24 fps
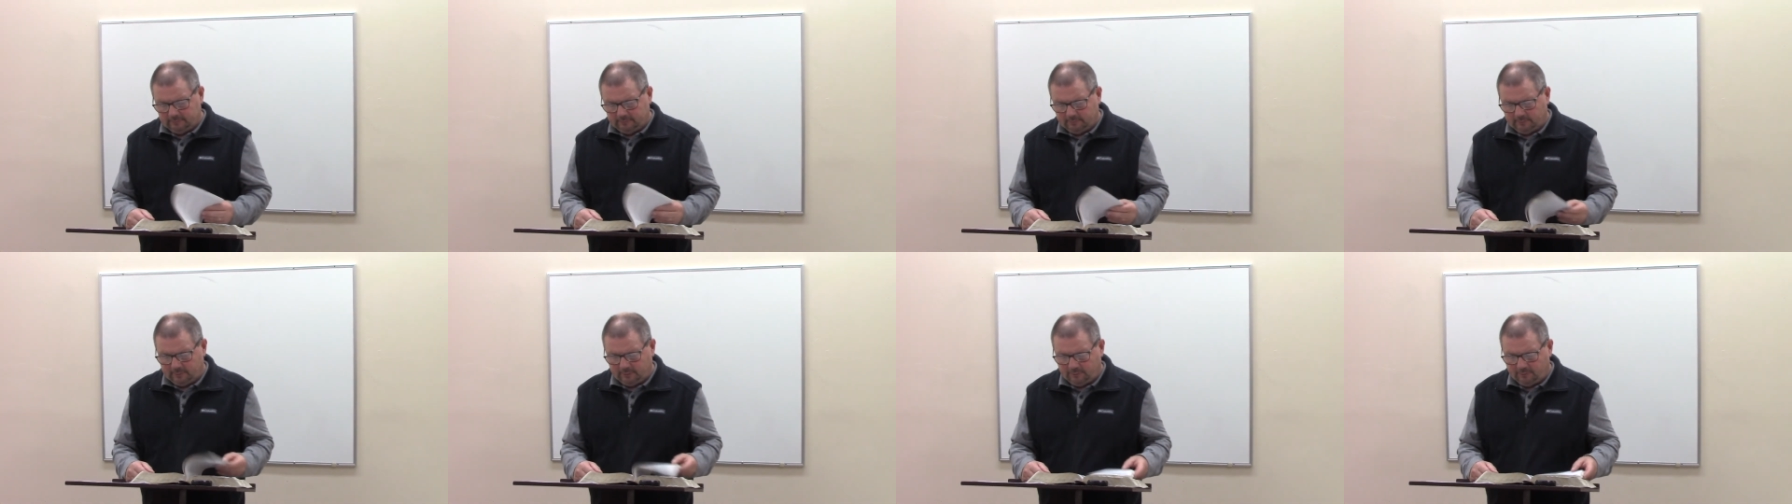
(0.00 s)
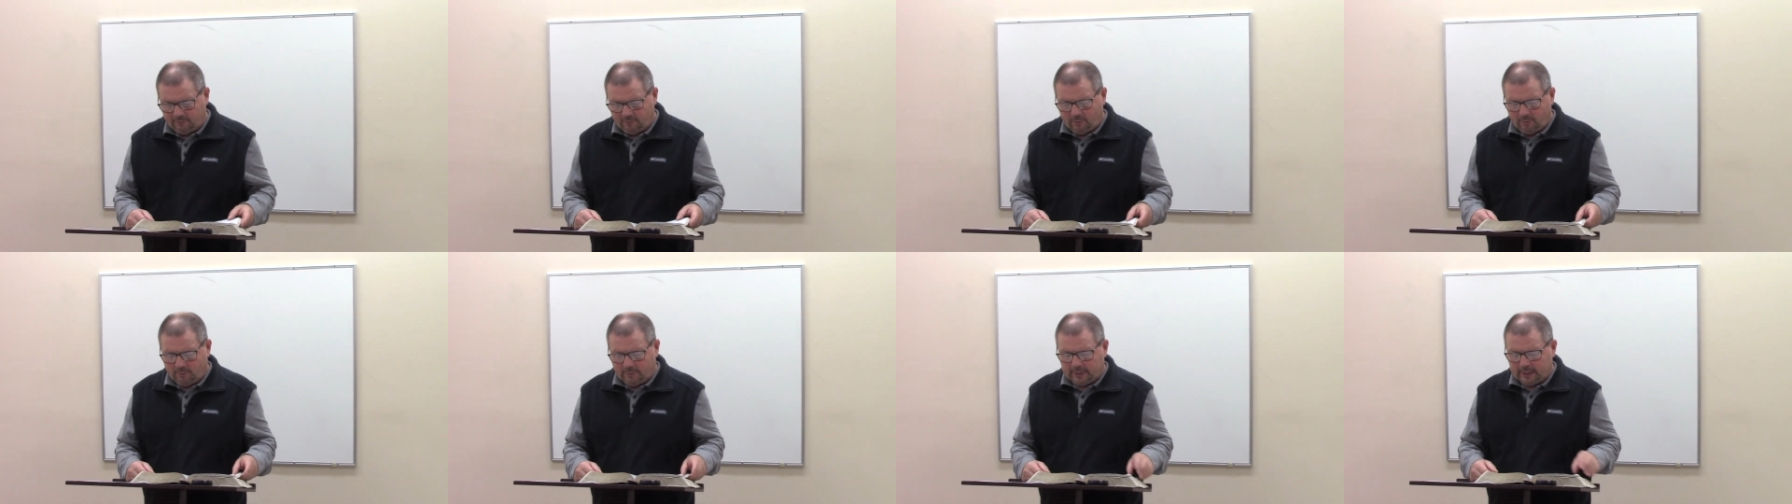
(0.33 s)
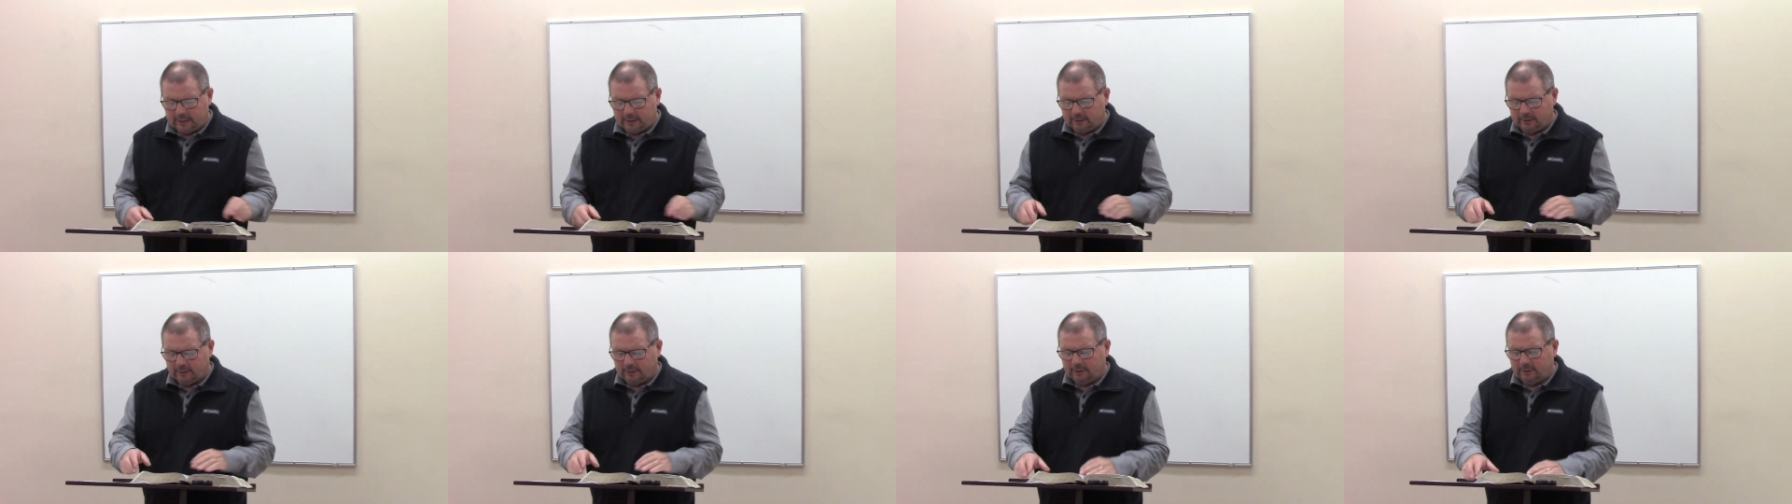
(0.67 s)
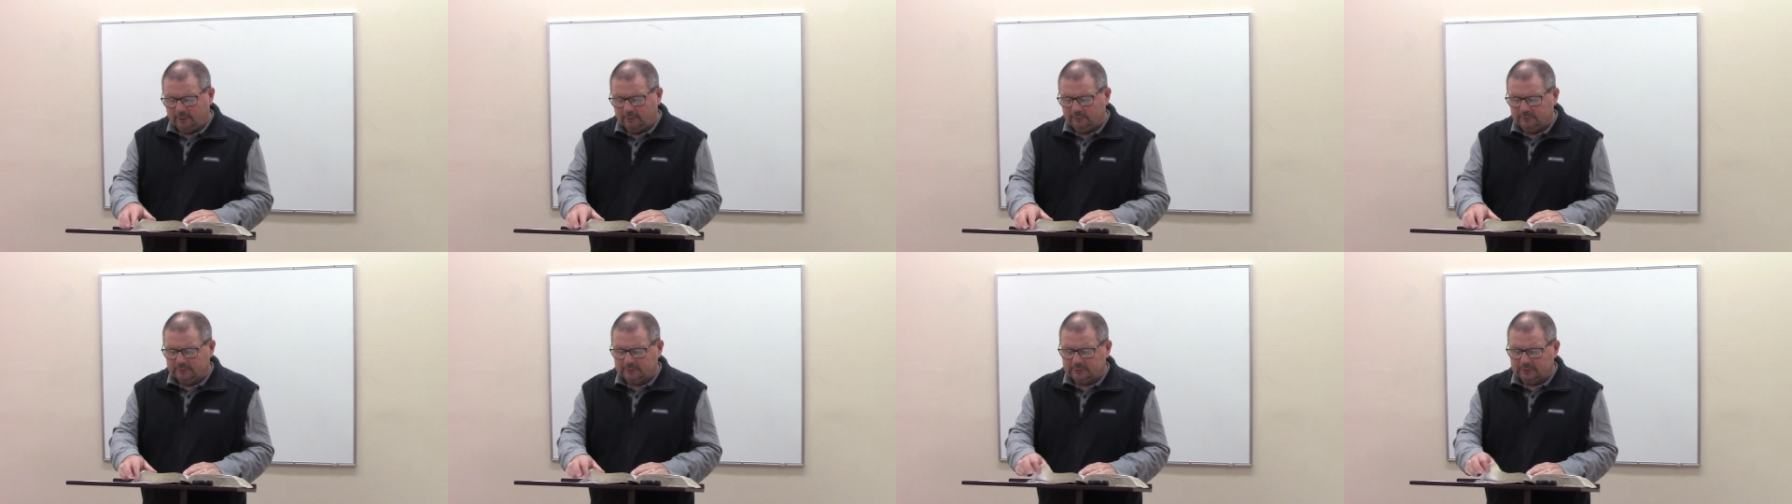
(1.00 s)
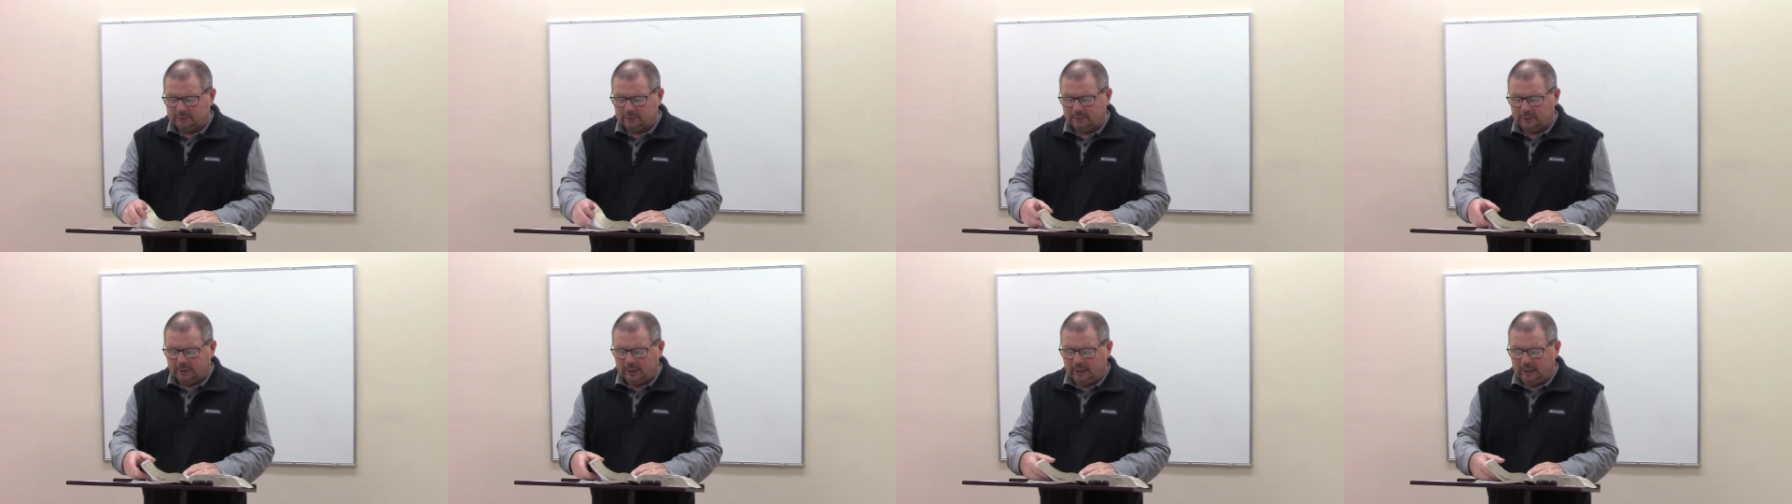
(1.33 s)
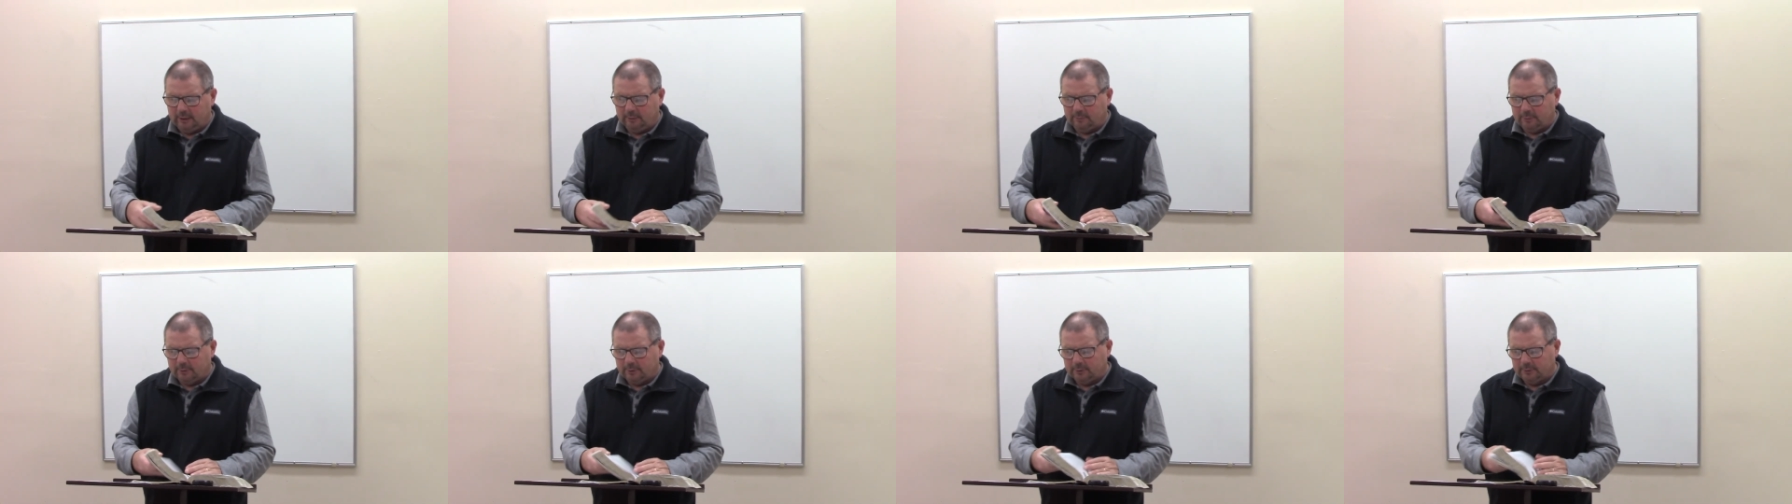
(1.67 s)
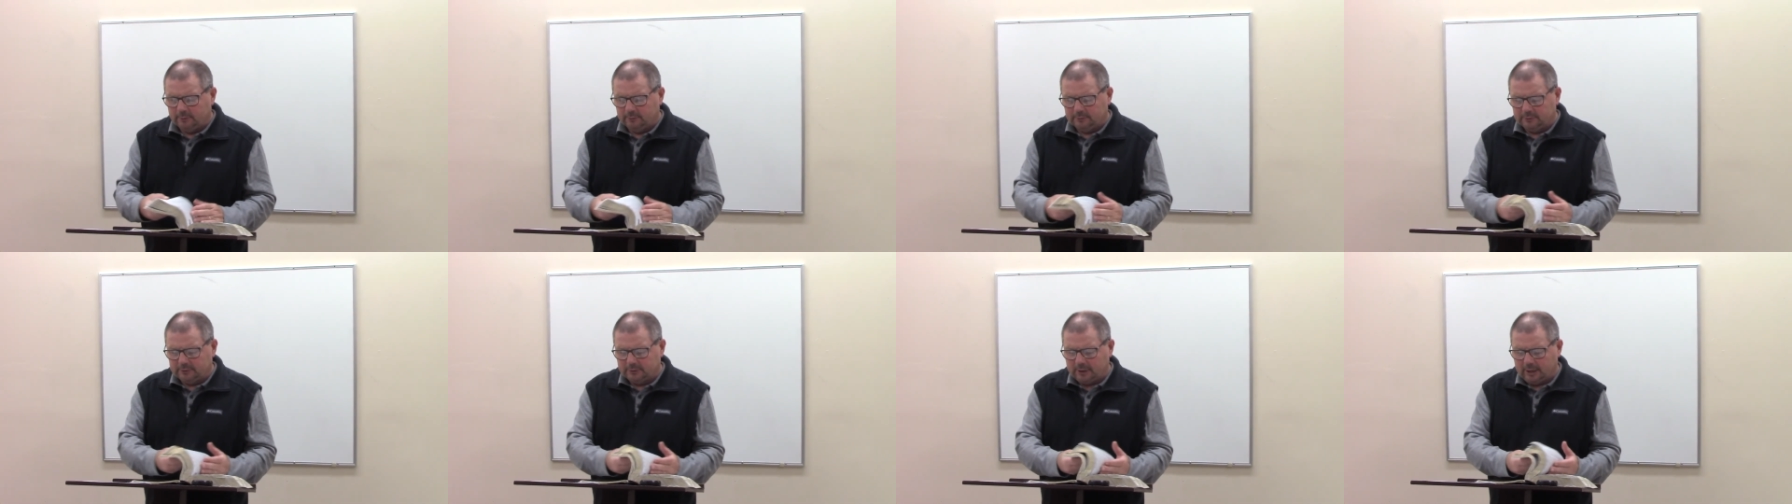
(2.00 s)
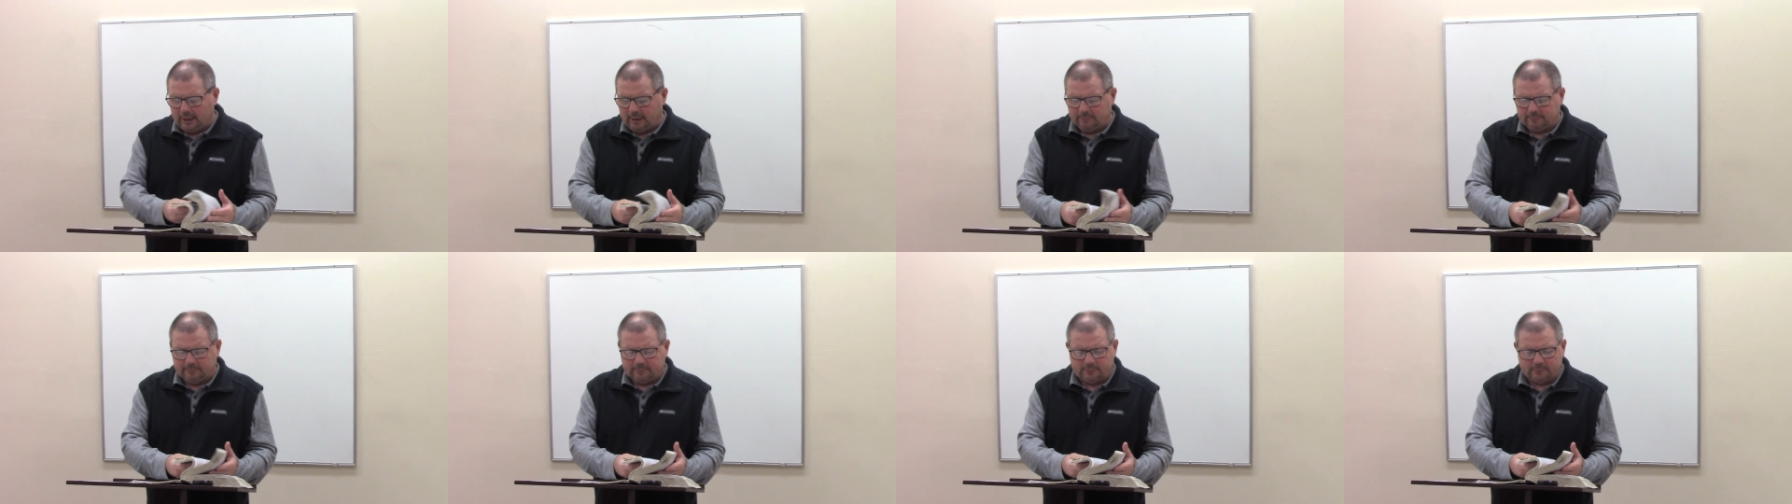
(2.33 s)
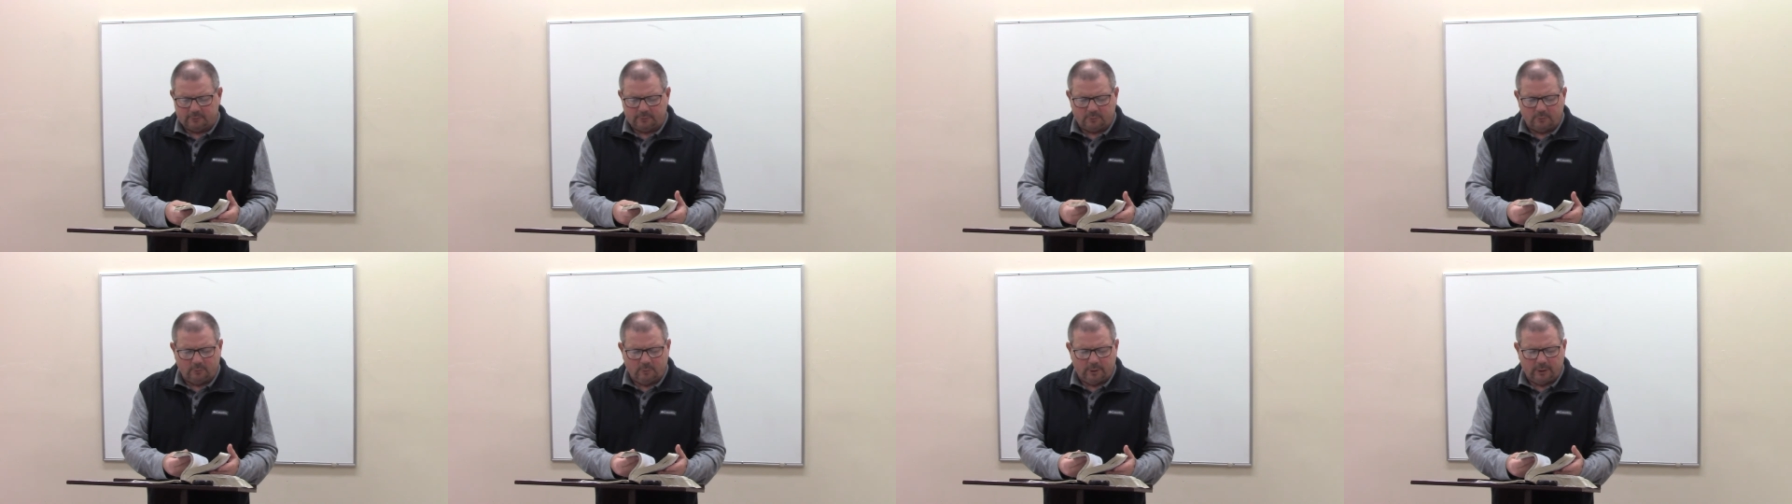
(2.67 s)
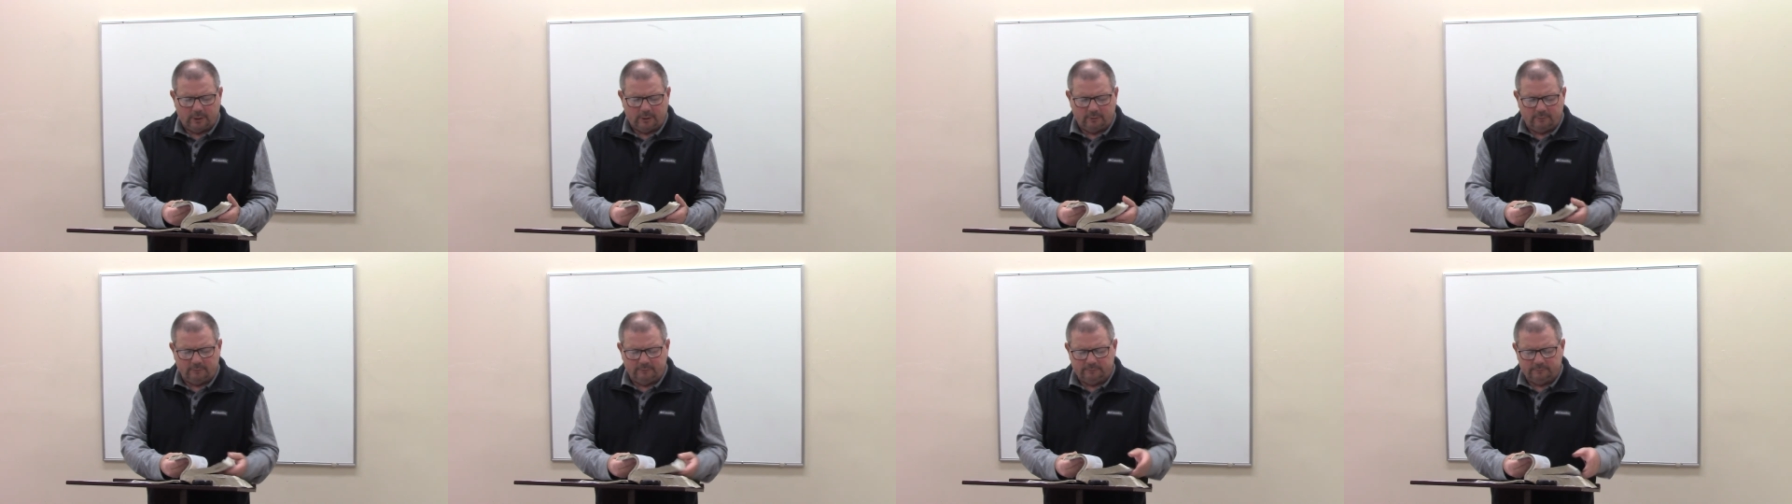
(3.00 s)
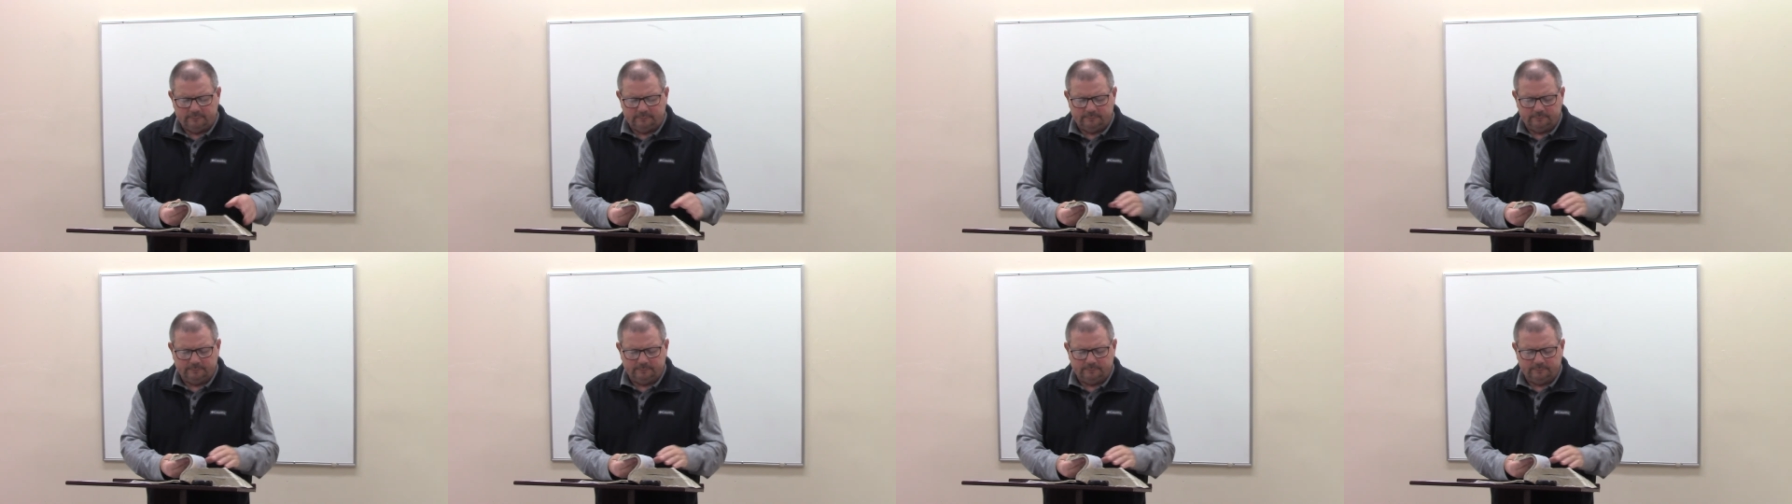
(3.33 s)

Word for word: before we close, to Hebrews chapter 12,